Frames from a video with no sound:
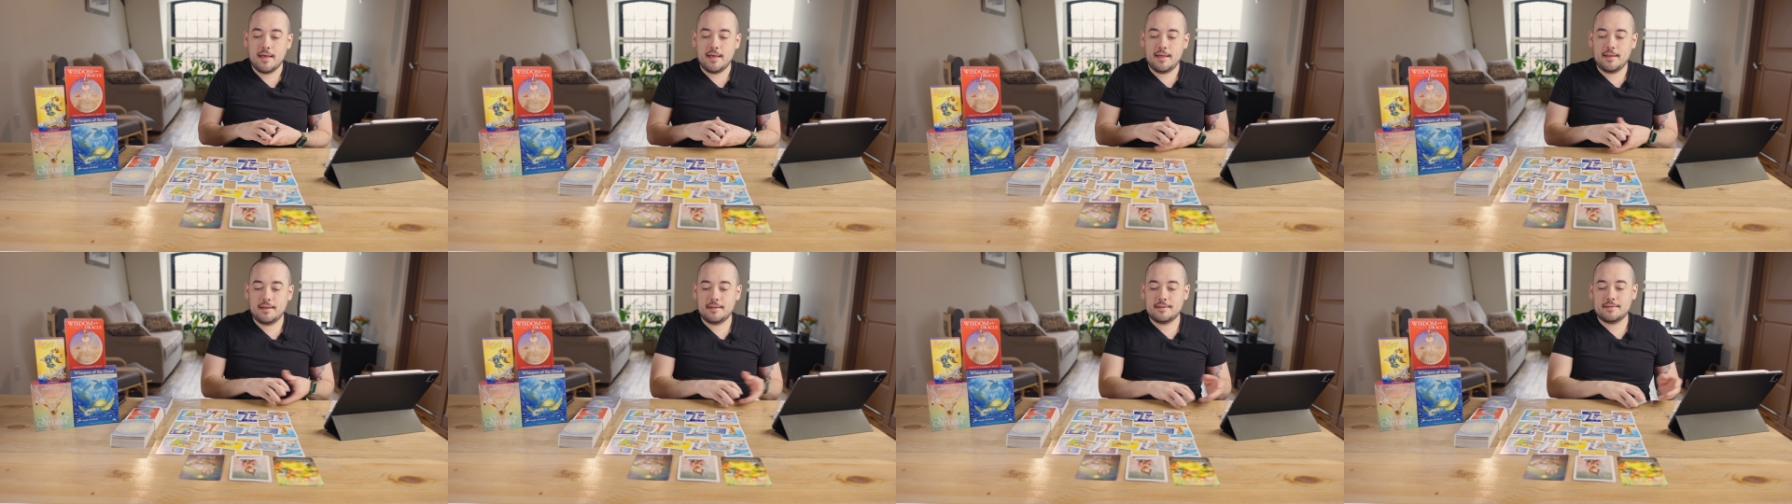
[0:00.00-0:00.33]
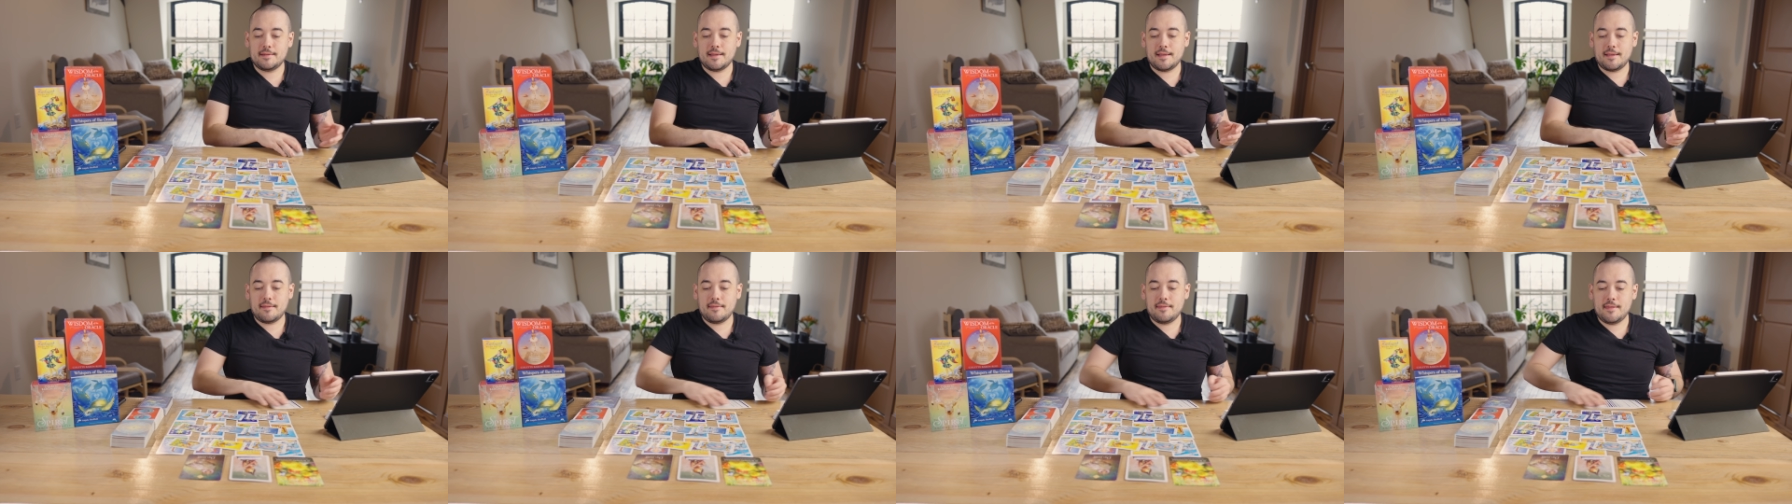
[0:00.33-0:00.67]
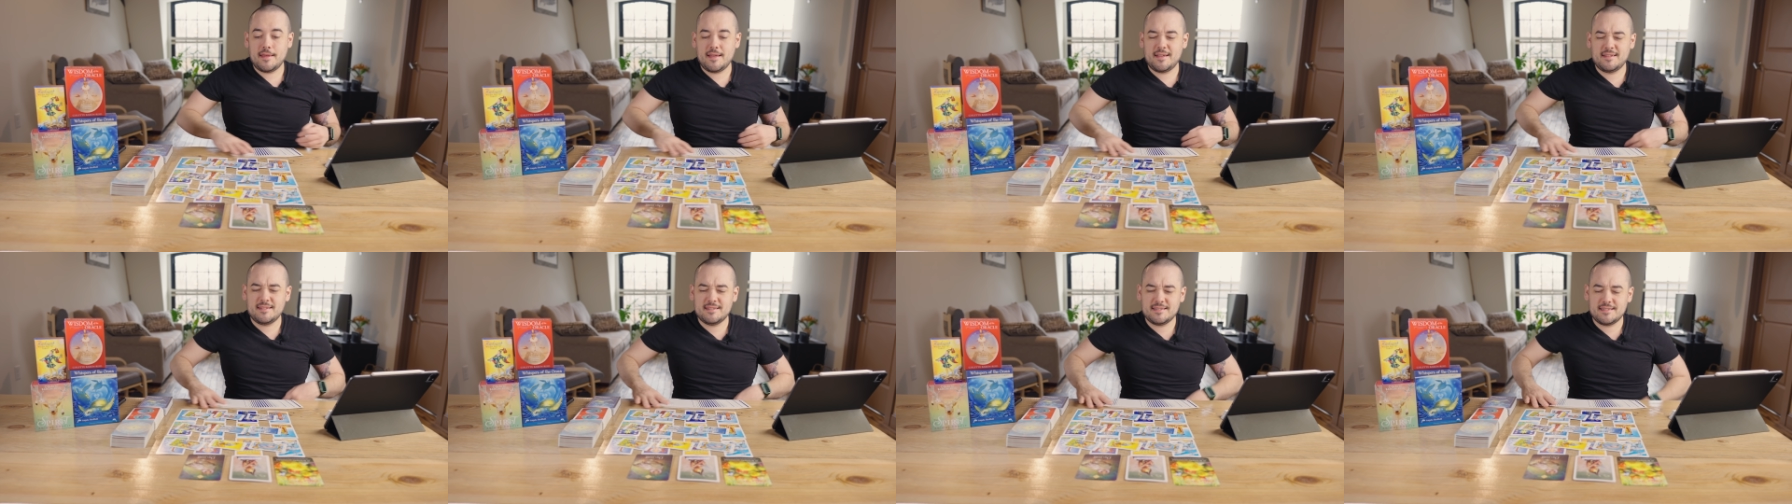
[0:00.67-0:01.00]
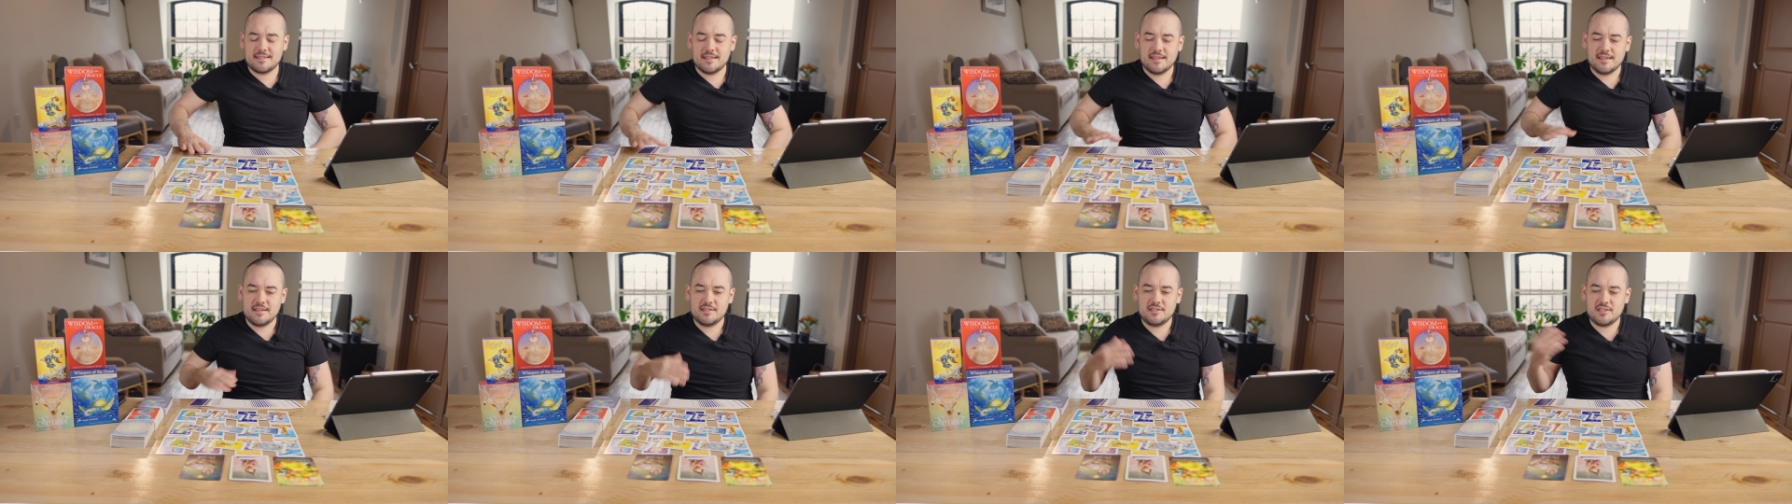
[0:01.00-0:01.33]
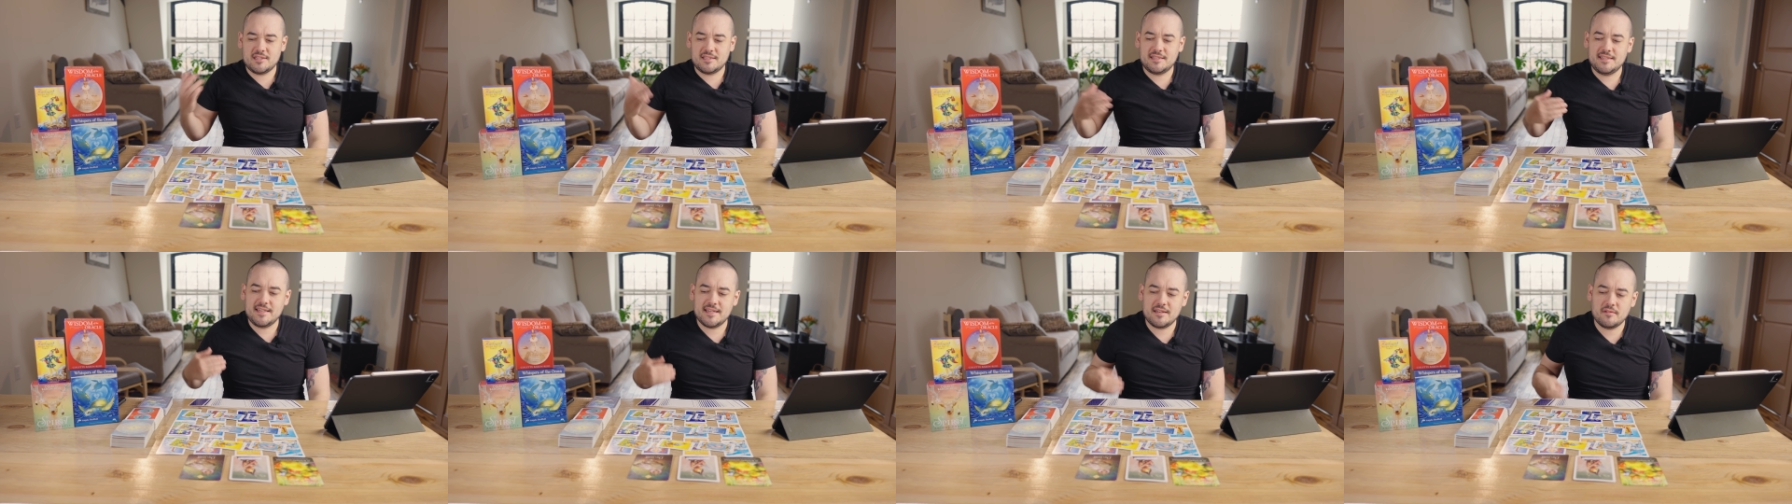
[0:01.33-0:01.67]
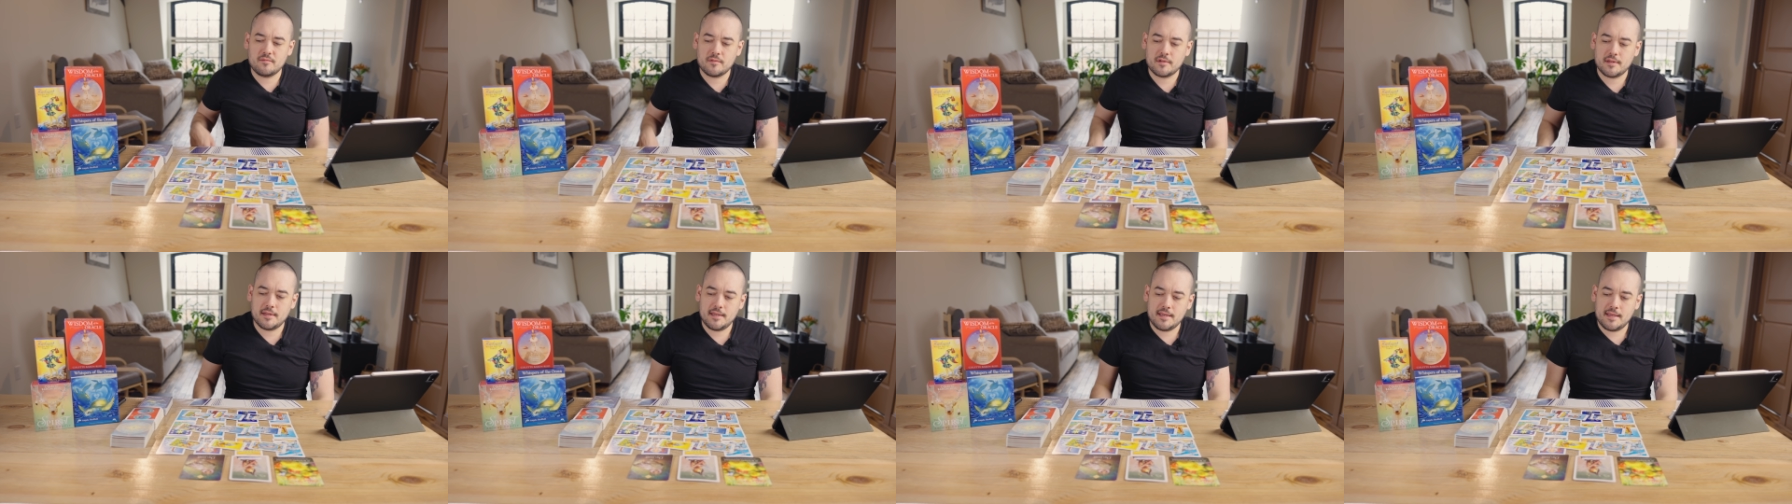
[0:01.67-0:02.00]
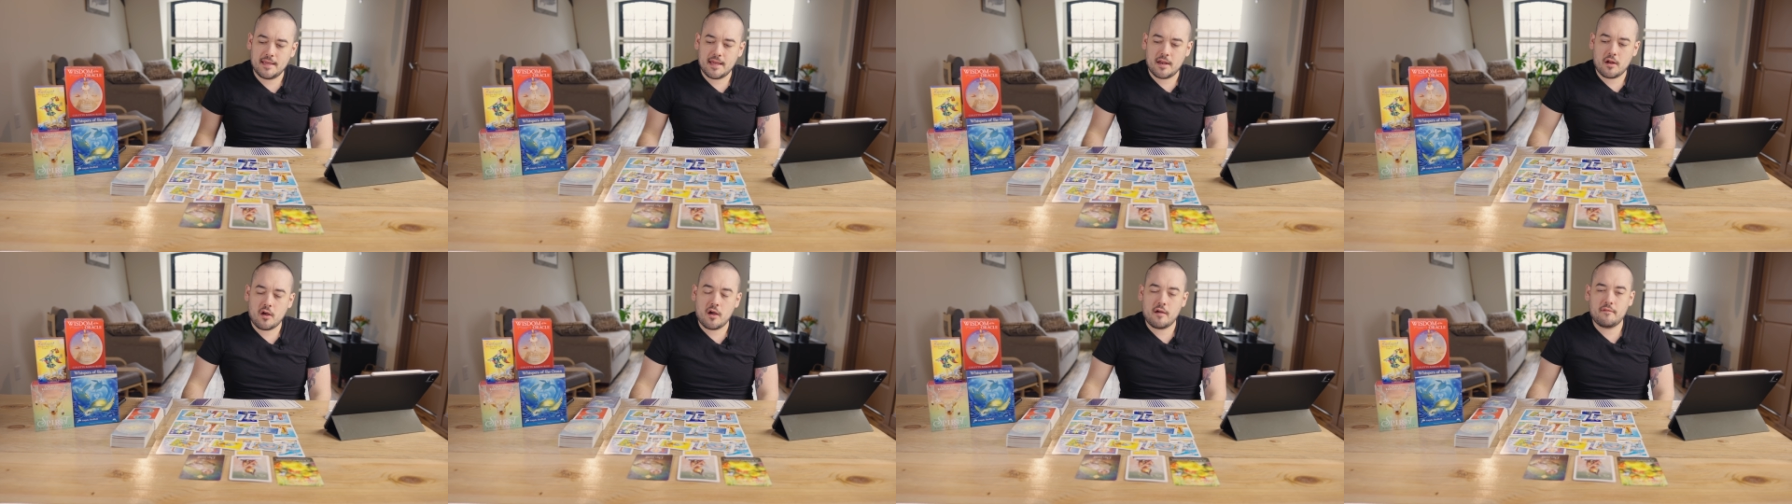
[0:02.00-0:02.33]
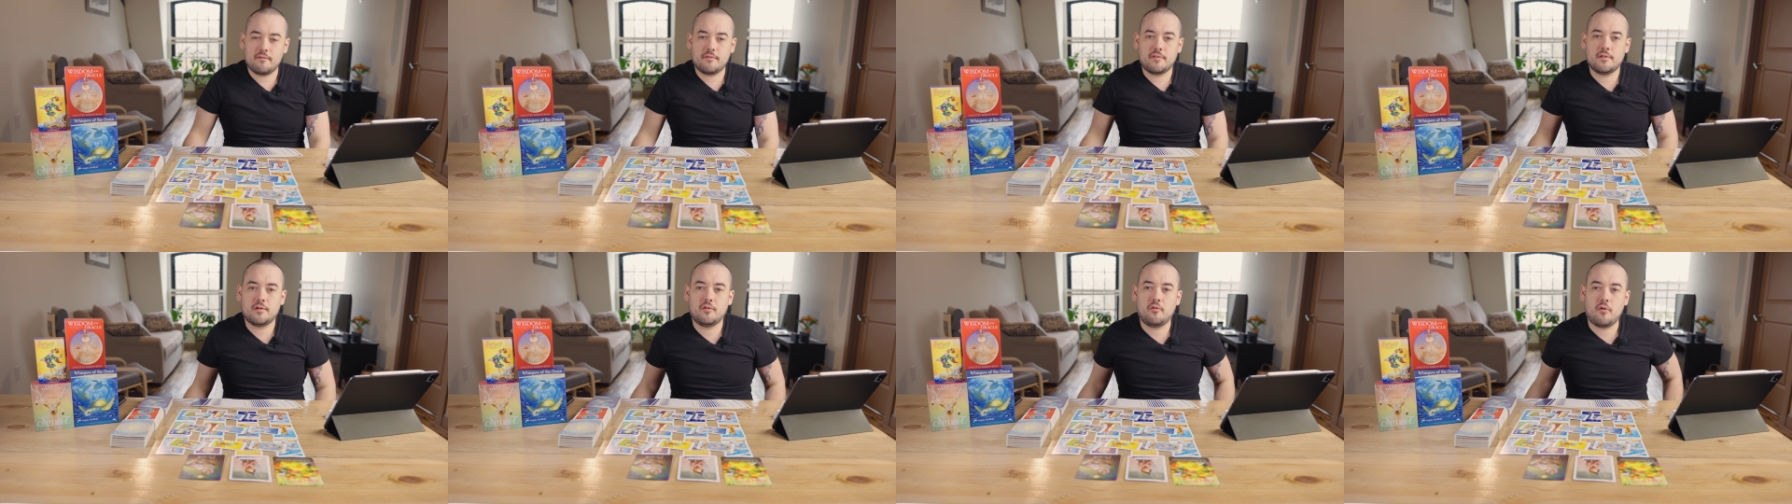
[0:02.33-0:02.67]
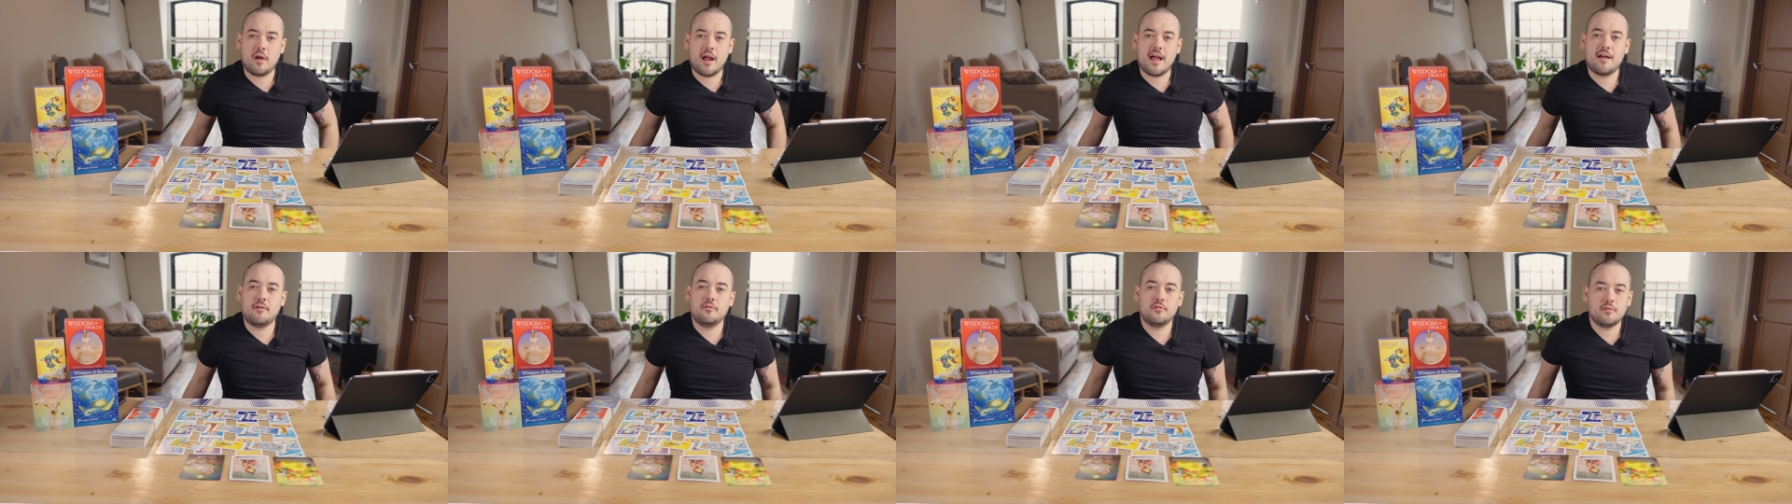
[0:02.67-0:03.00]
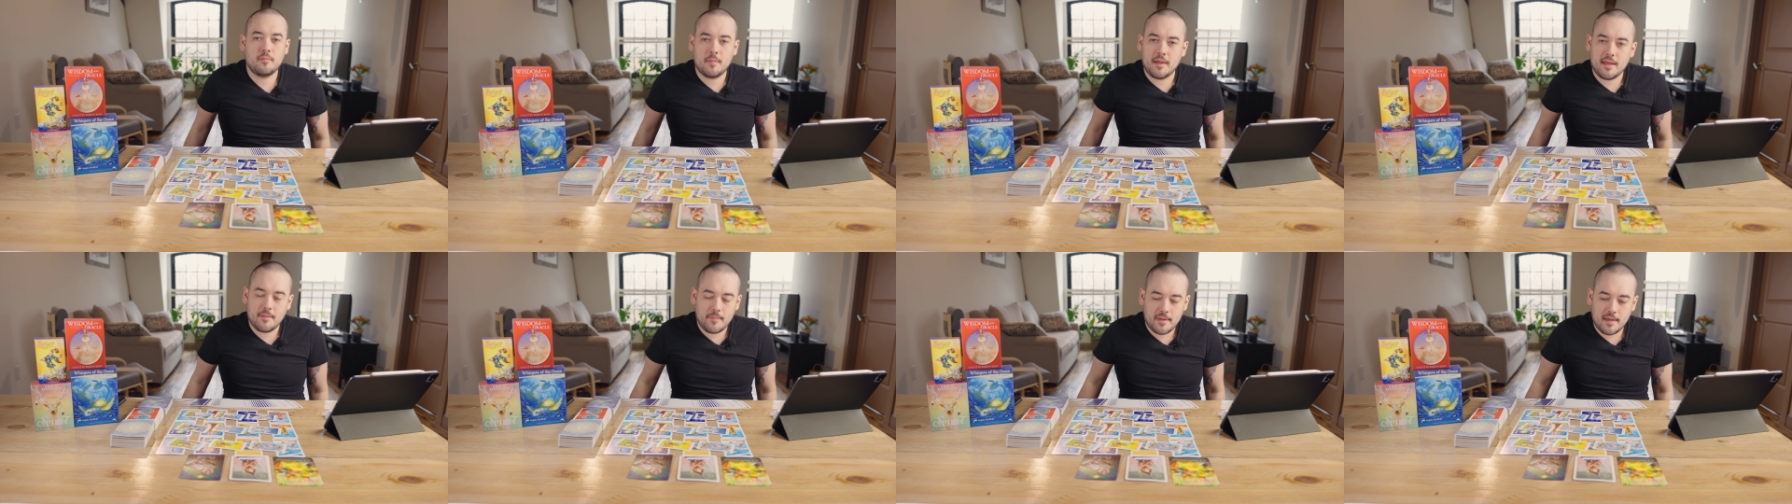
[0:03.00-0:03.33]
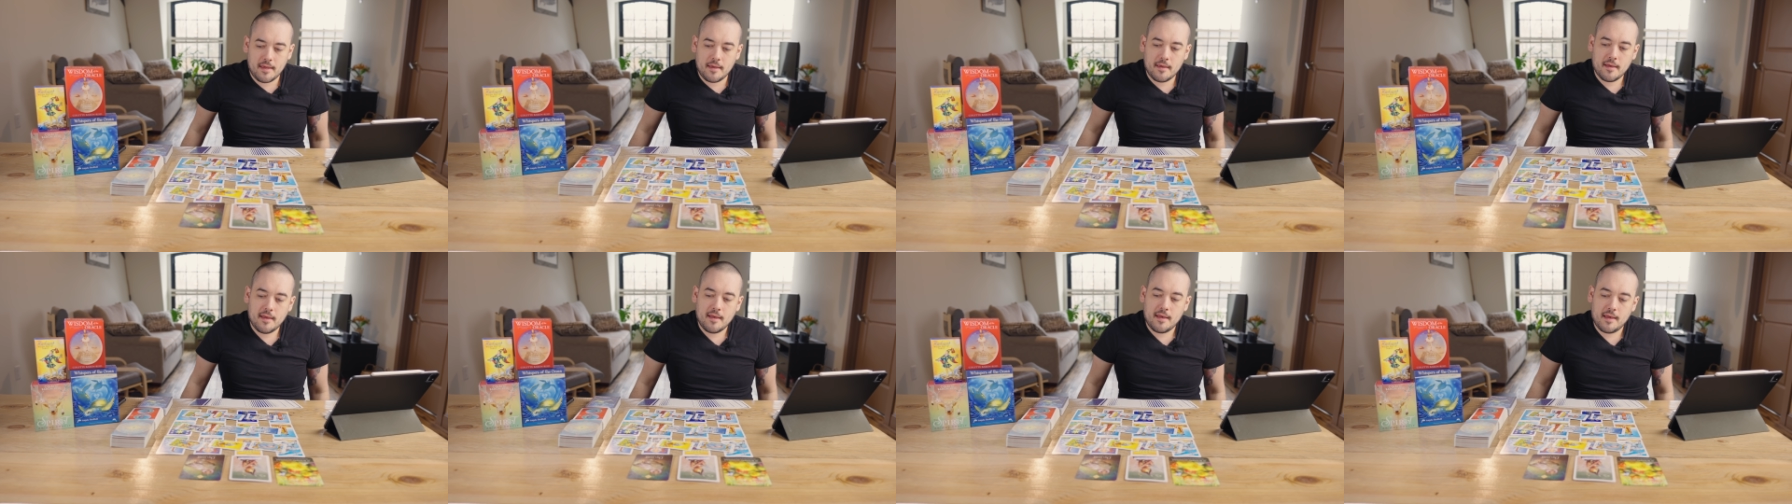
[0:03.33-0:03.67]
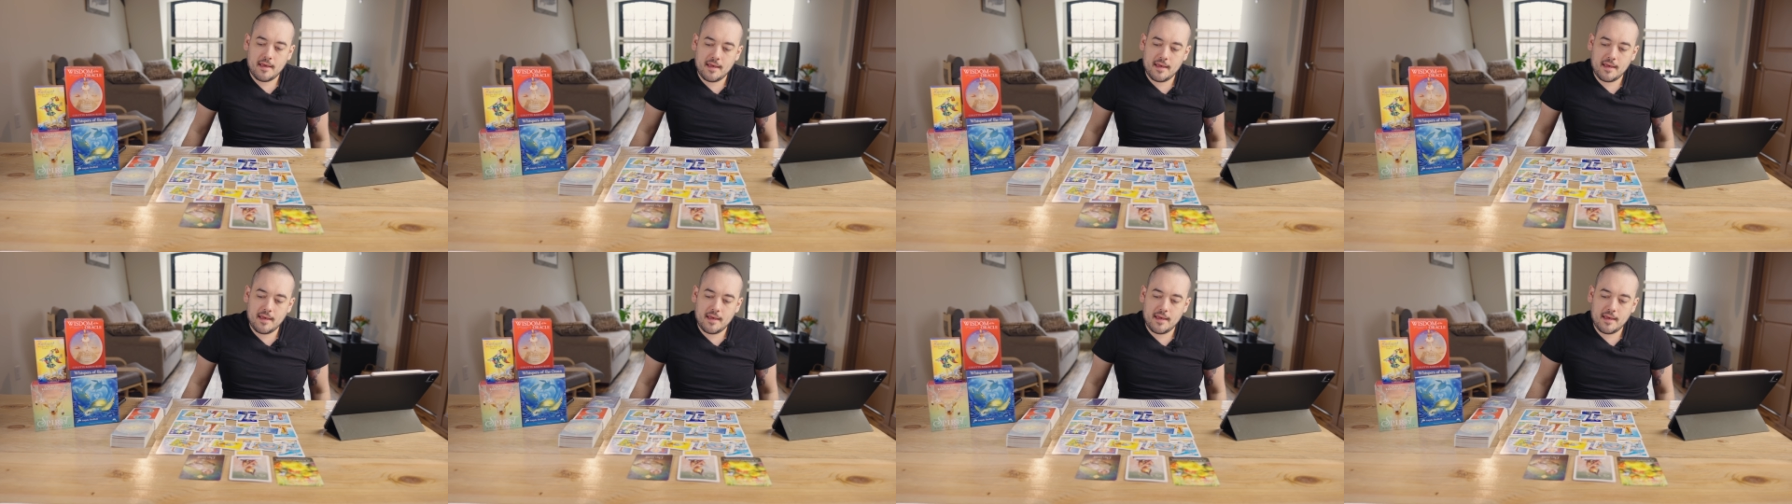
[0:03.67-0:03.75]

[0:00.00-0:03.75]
and it's like things just didn't really get off the ground maybe,